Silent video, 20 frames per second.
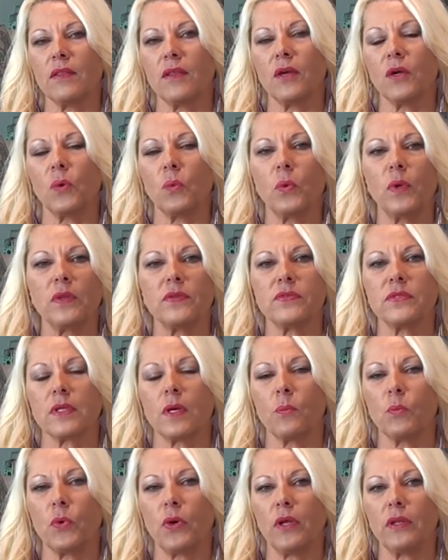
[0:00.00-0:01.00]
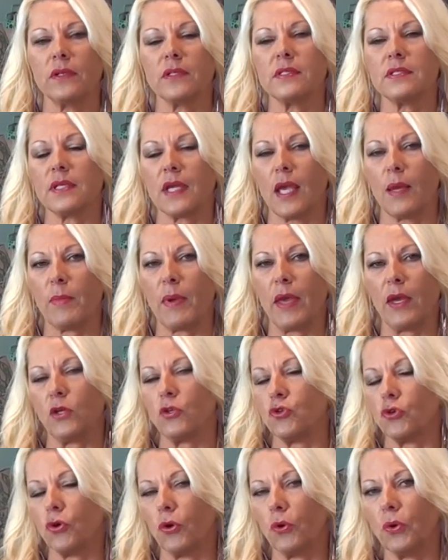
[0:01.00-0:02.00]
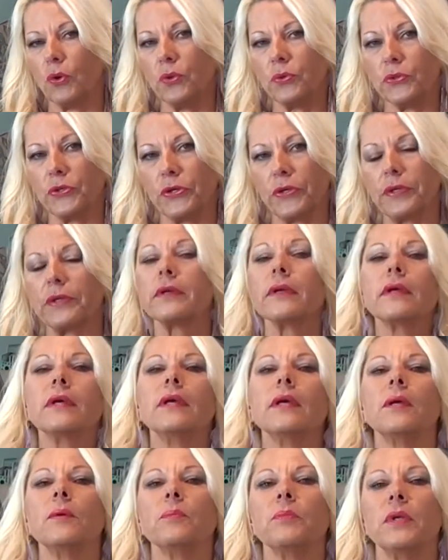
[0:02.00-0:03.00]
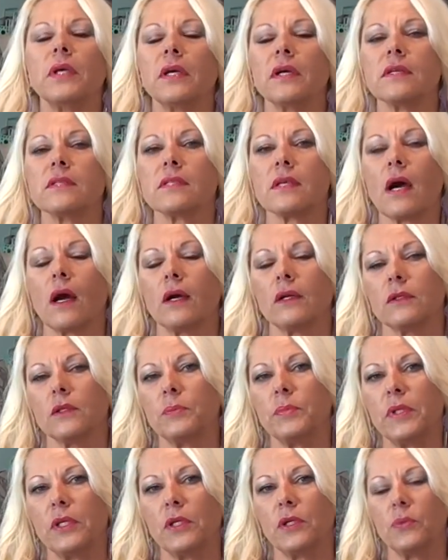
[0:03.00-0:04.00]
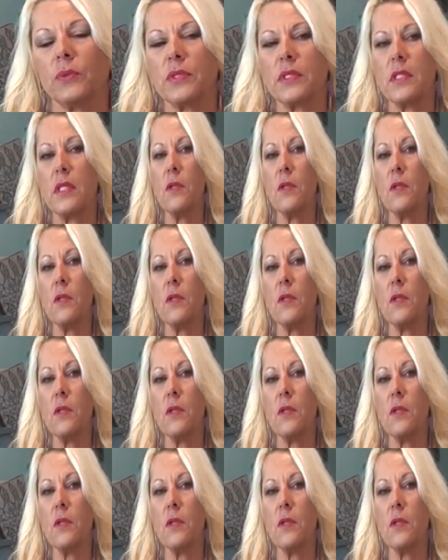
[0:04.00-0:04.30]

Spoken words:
they're with someone the same age or older, because our libido is